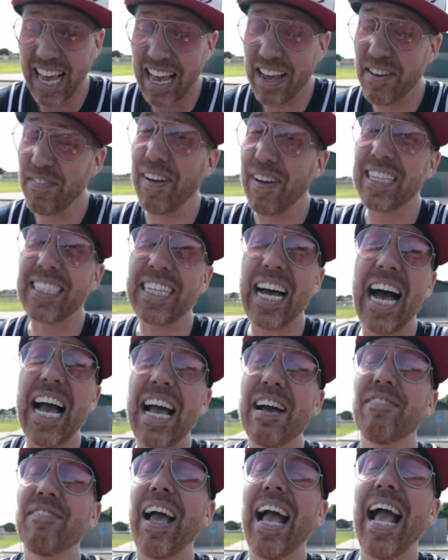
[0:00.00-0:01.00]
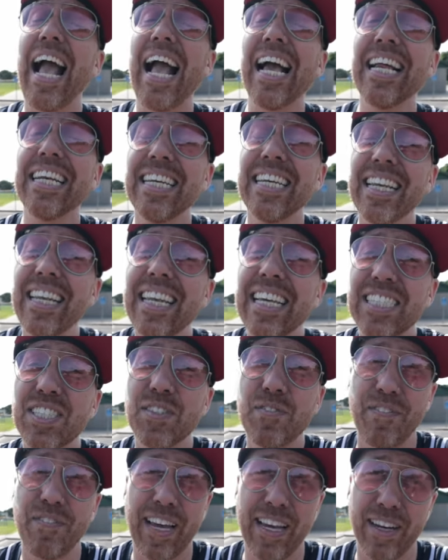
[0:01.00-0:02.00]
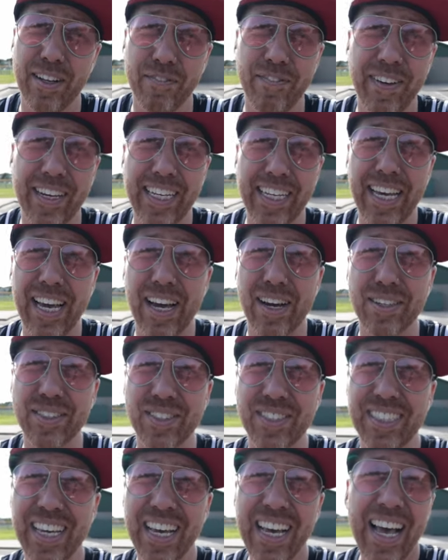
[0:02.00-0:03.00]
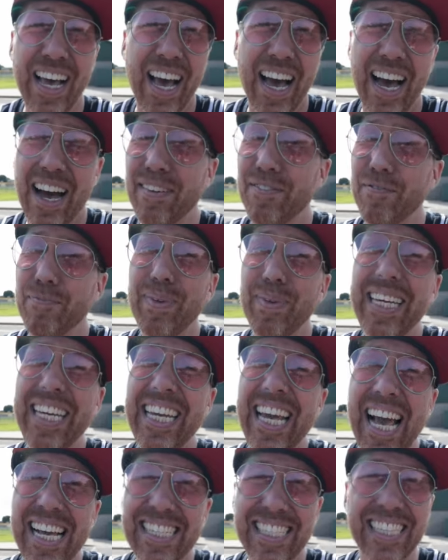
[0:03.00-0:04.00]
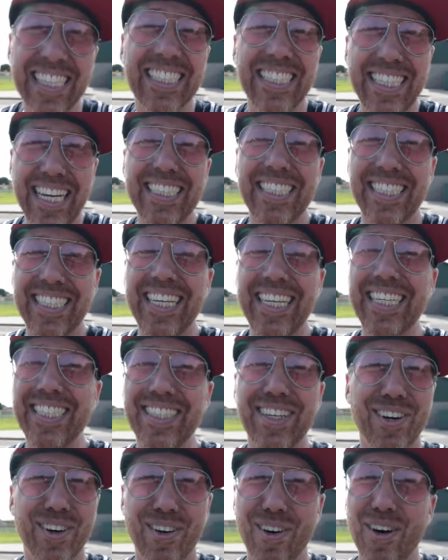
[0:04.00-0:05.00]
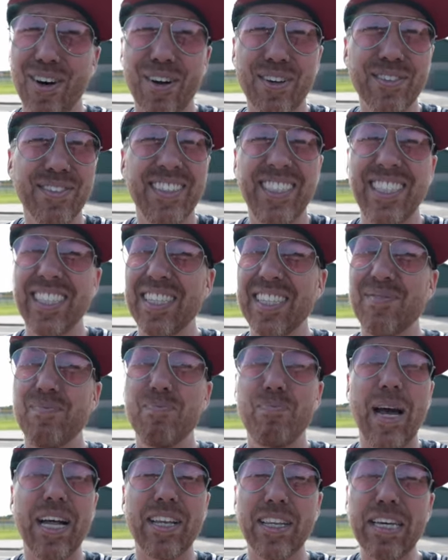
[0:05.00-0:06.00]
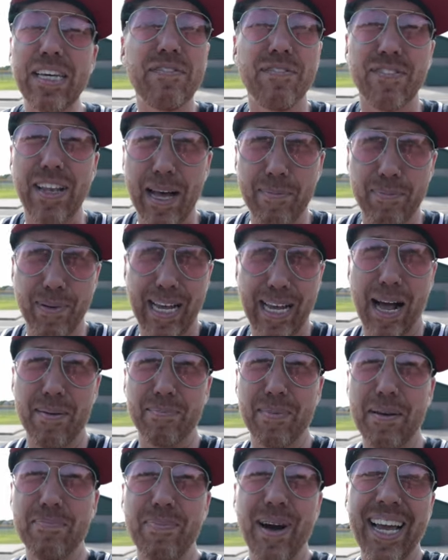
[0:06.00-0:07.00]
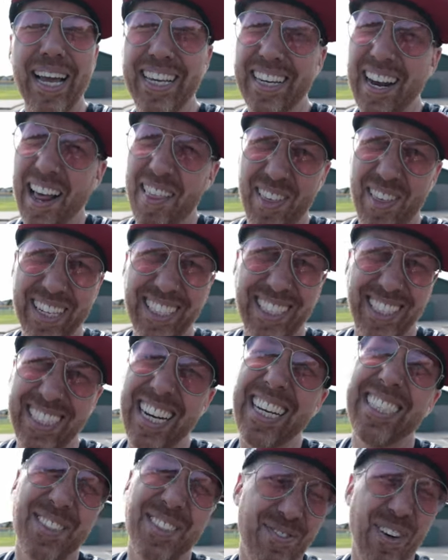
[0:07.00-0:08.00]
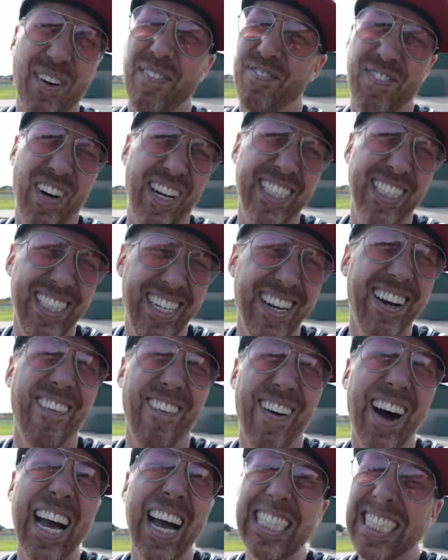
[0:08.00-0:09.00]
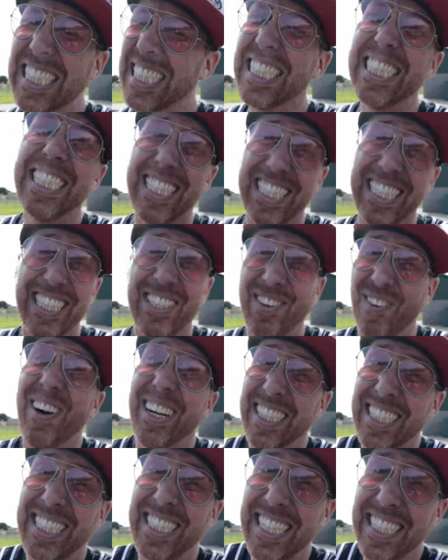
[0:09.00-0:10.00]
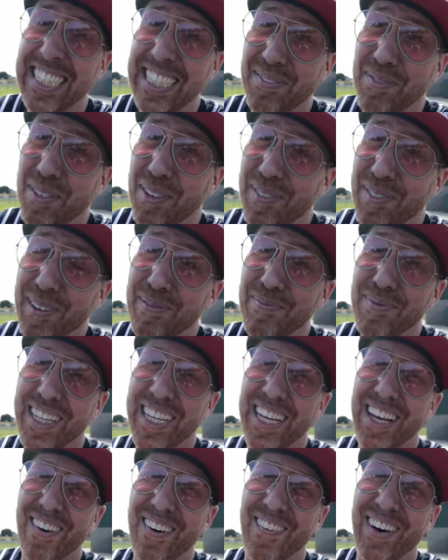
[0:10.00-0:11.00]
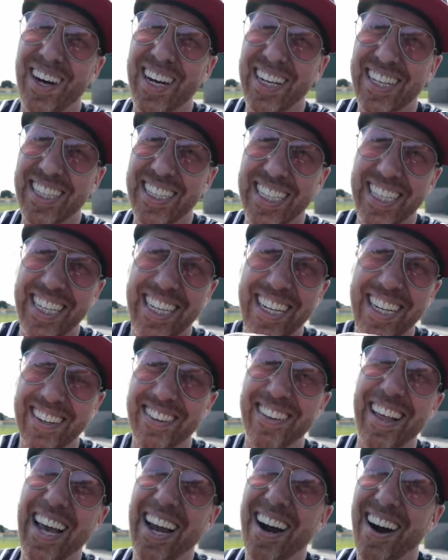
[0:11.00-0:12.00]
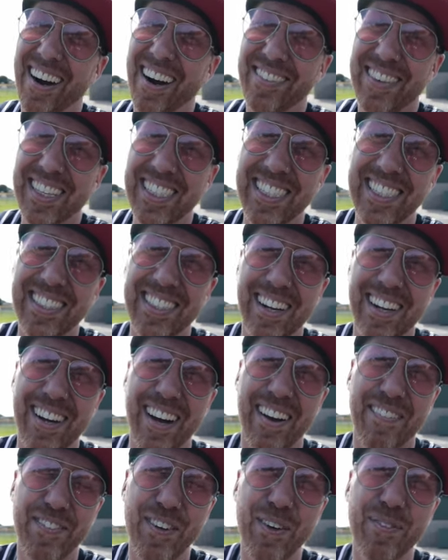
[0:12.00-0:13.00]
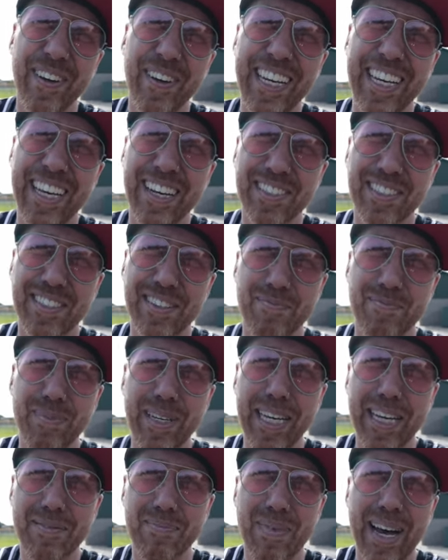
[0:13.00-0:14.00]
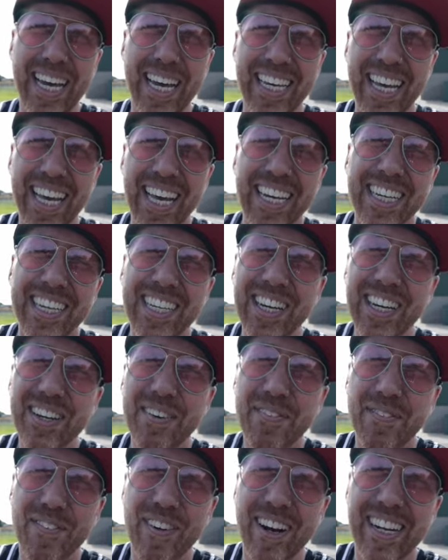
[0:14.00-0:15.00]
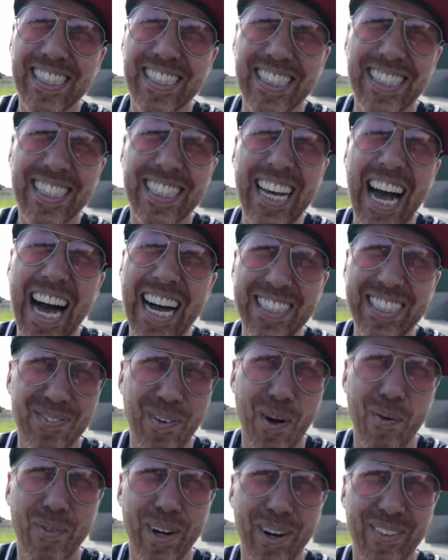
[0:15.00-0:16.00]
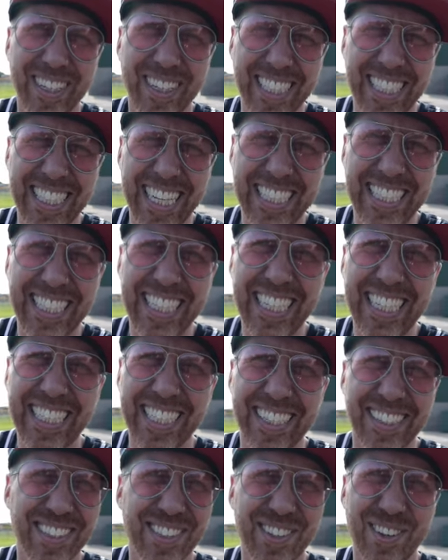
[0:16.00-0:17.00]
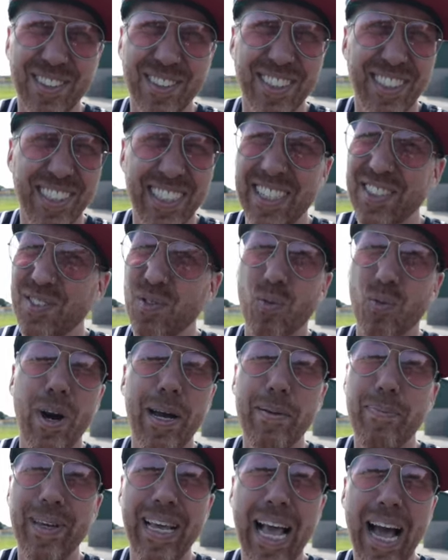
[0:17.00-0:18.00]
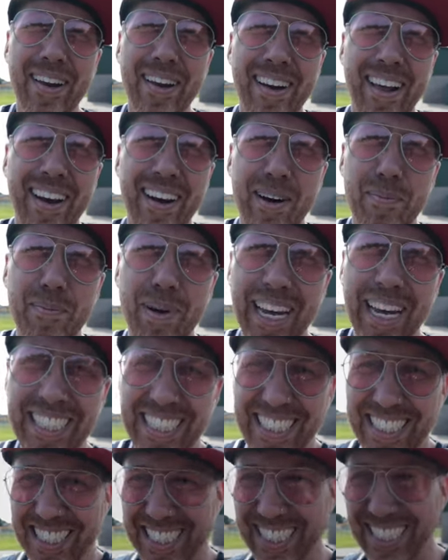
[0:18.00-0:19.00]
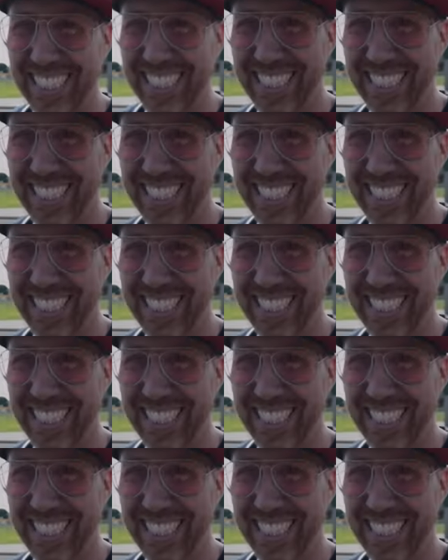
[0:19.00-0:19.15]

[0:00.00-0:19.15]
In fact, I have endless fail videos of me as a 16 year old just belly flopping on my bike. And I thought, just for fun, you know what? You want to see some of them? Well, here they are. This is a, a few videos of me and my good friend Scott when we were 16 years old just wiping out on our bikes